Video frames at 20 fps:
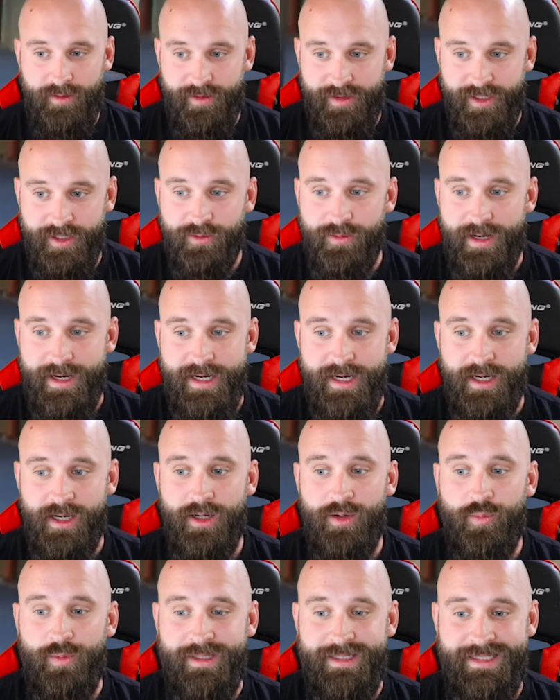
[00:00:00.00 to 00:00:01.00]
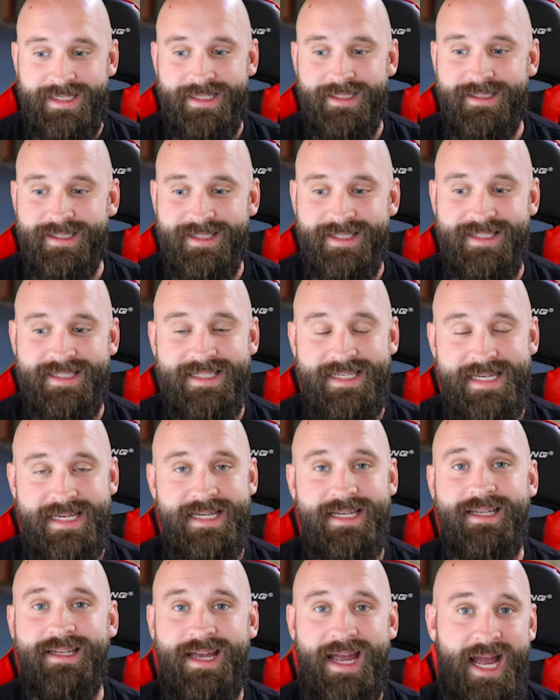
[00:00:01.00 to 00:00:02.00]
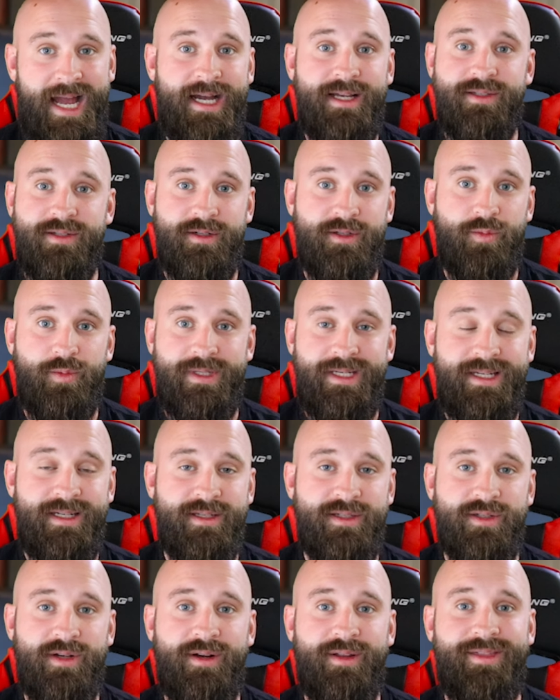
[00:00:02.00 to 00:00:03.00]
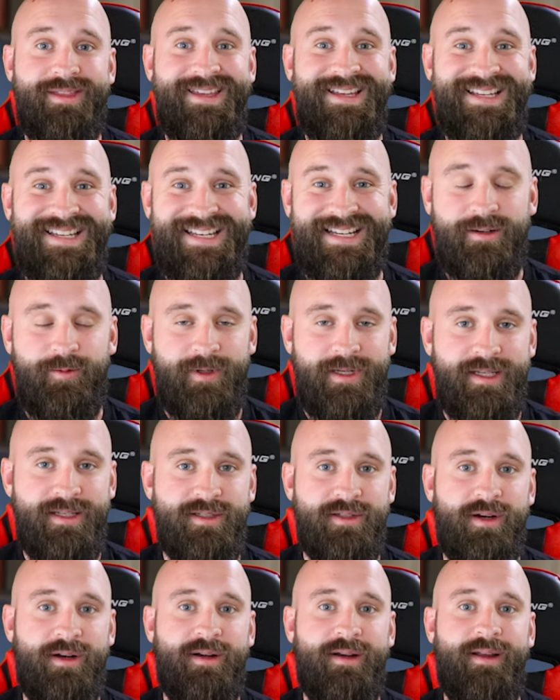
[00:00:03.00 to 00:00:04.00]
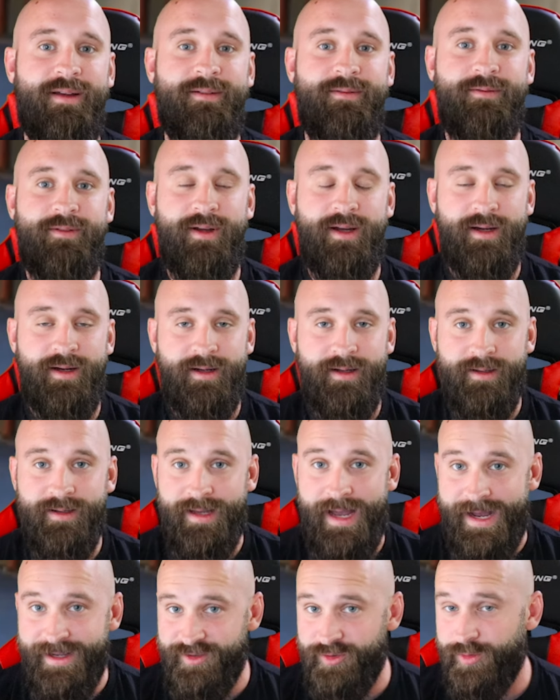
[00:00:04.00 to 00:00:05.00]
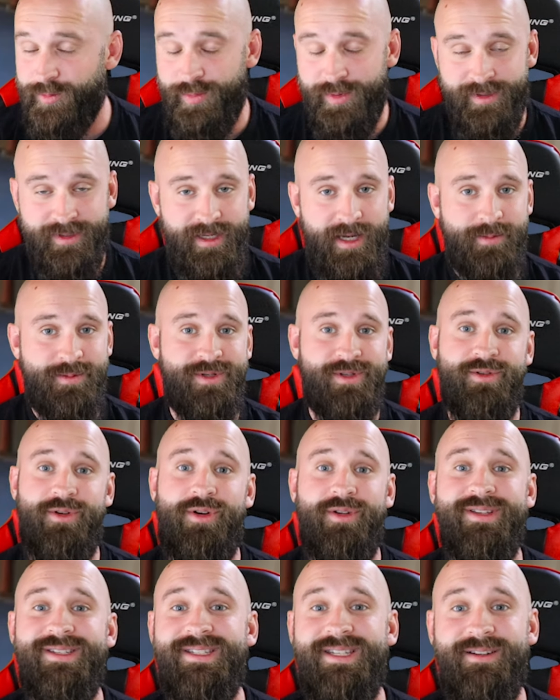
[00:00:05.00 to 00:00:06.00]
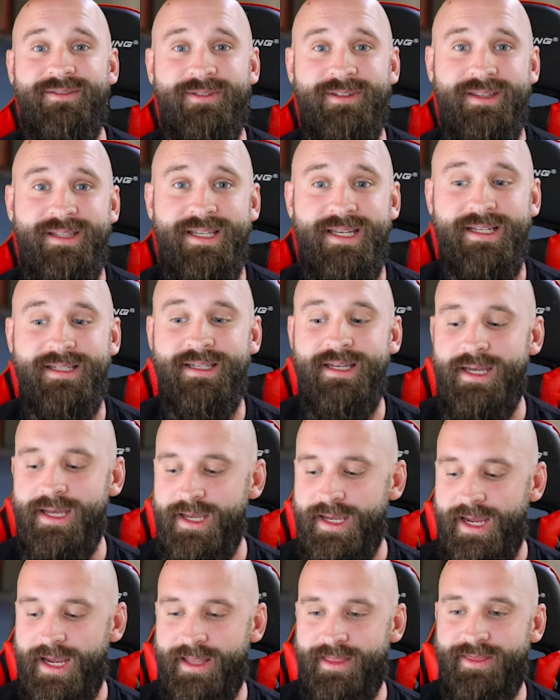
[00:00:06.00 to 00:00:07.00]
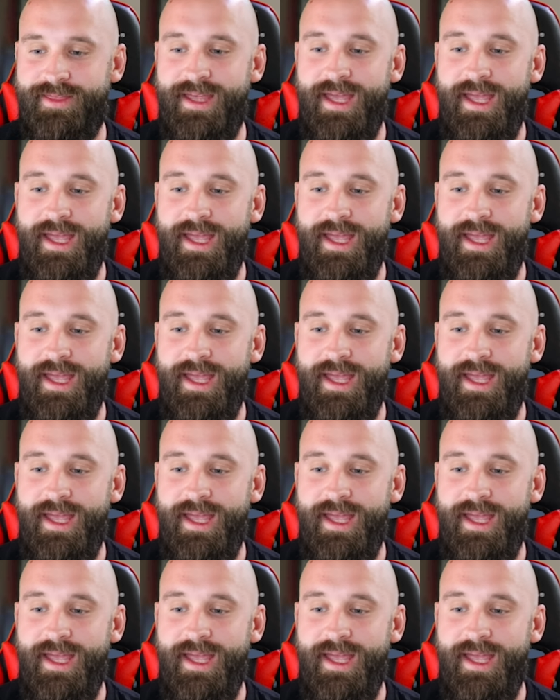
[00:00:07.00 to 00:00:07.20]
this right here, we need to see hazards. We need to start thinking. We need to start uh, uh, hazard perception, all these different things. And